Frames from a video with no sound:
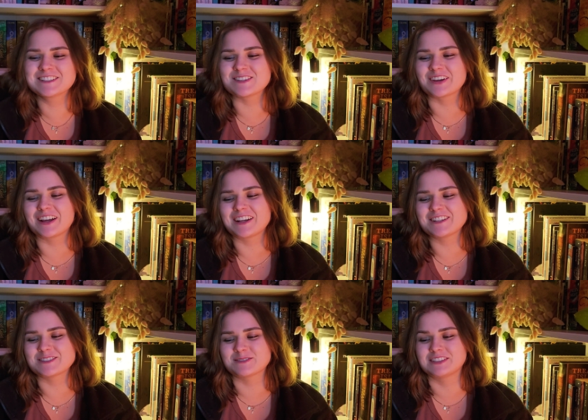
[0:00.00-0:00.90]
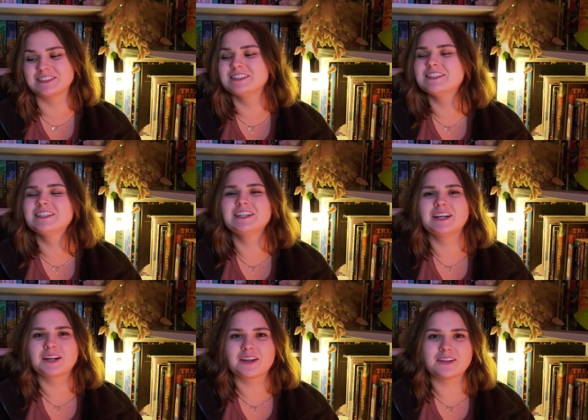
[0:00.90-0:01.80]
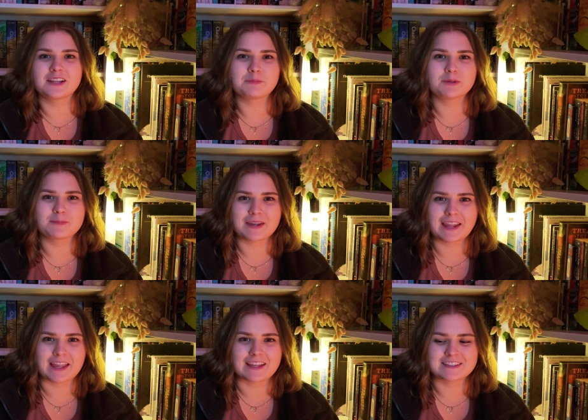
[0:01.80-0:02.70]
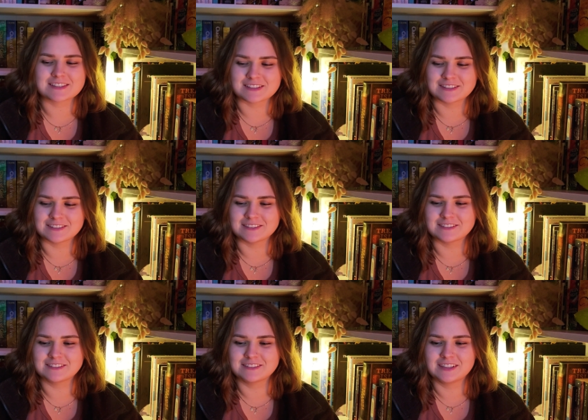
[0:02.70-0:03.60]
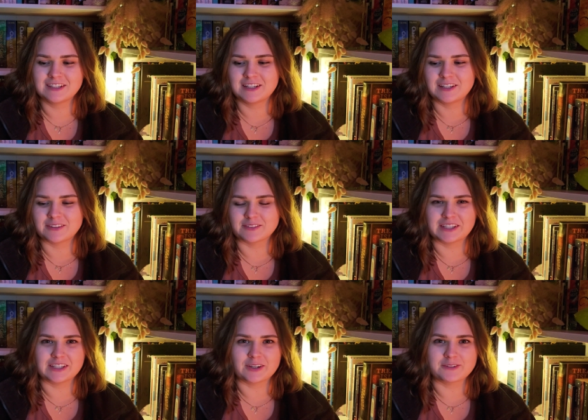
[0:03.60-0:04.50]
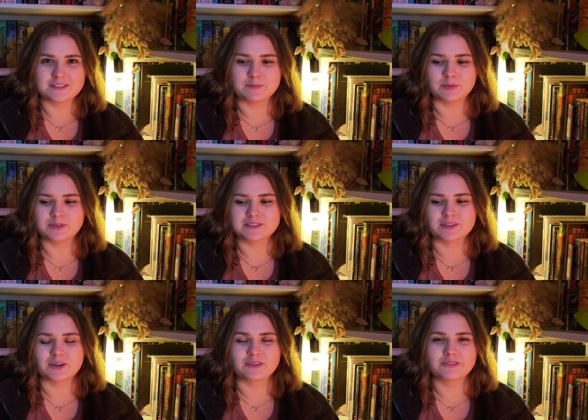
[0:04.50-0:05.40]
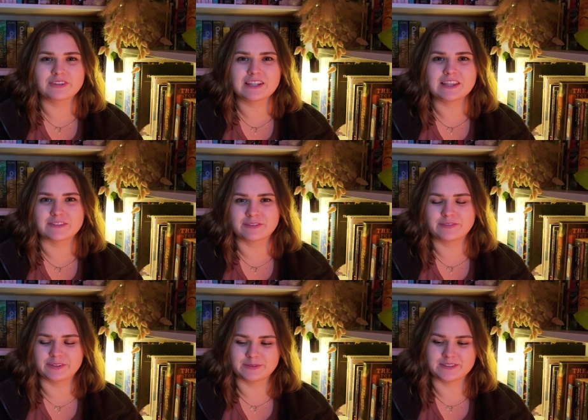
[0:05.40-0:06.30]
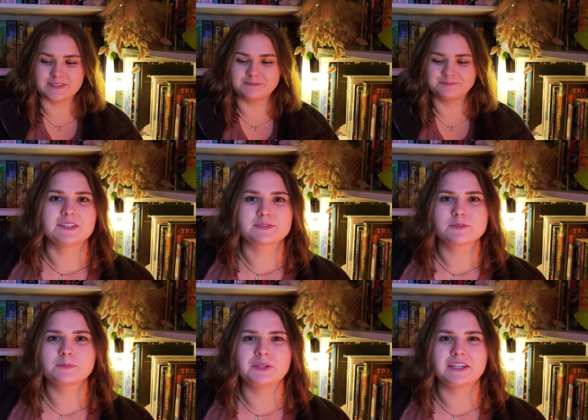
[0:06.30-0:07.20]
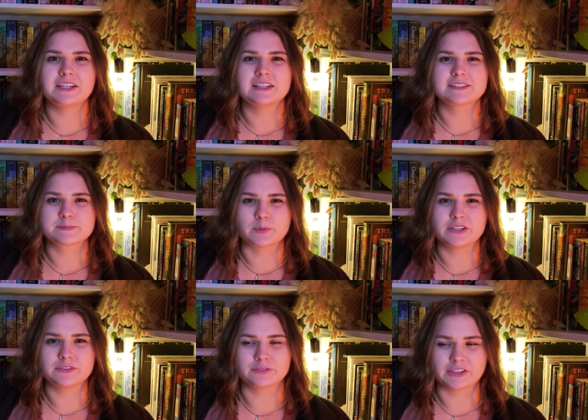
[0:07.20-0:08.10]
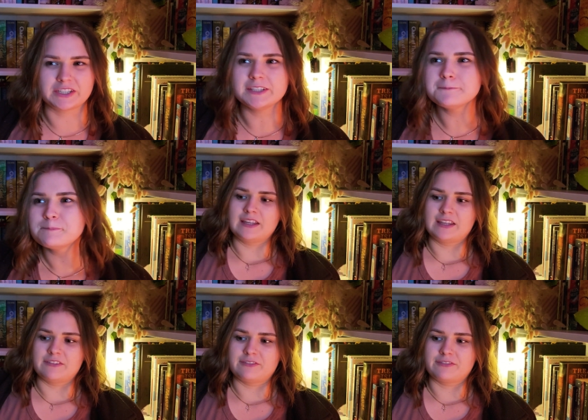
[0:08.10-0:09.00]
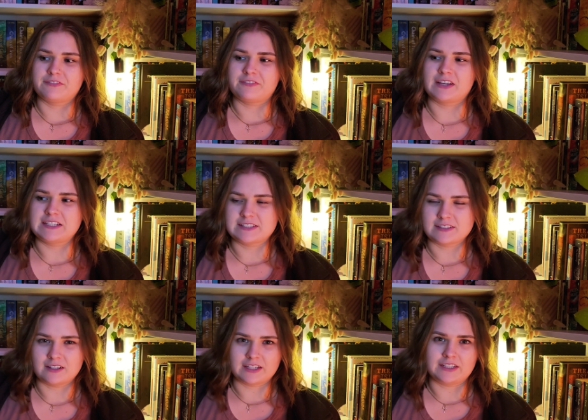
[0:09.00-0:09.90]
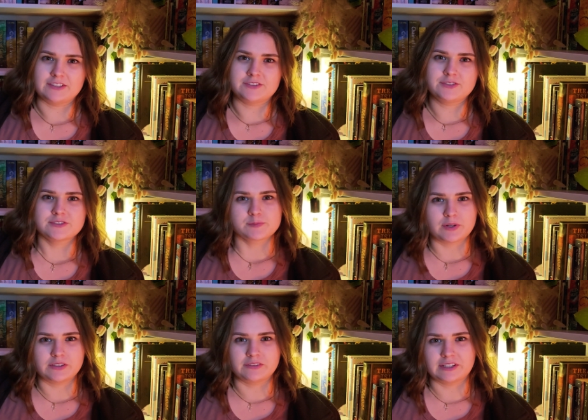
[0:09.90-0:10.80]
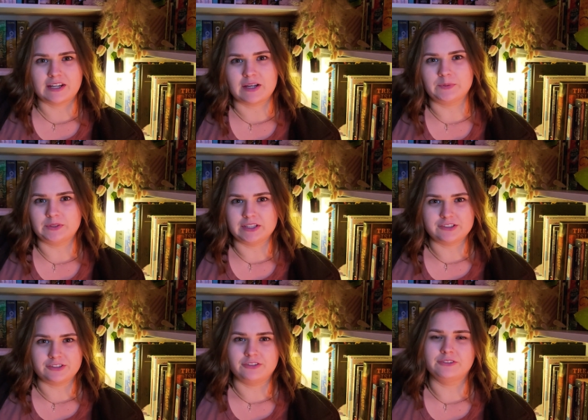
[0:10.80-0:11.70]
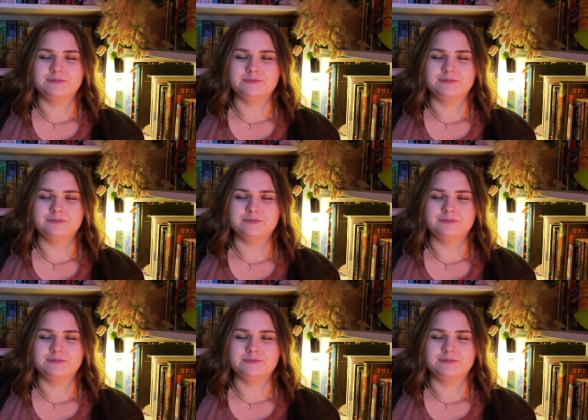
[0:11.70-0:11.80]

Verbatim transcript: so I kind of just want to curl up with my cats and read a cozy book. So hopefully that fulfills it. This will be spoiler free. If I start getting too spoilery, I will let you know.